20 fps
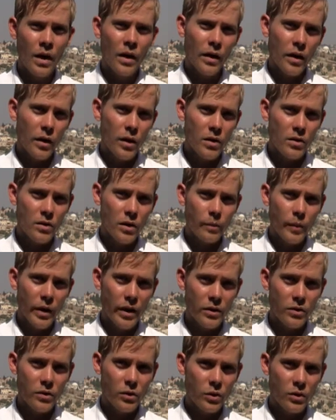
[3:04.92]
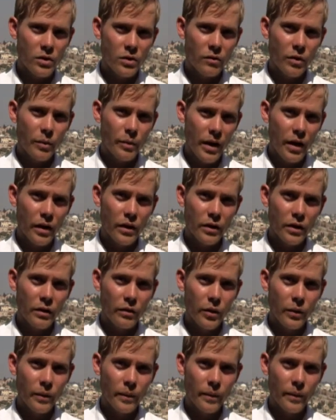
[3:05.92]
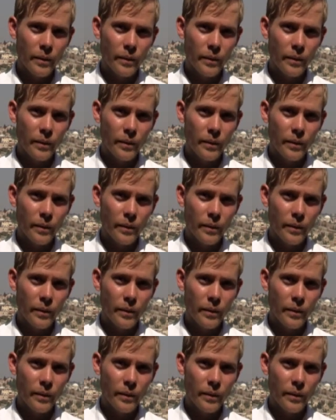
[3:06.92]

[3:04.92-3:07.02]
Here are some excerpts from that interview.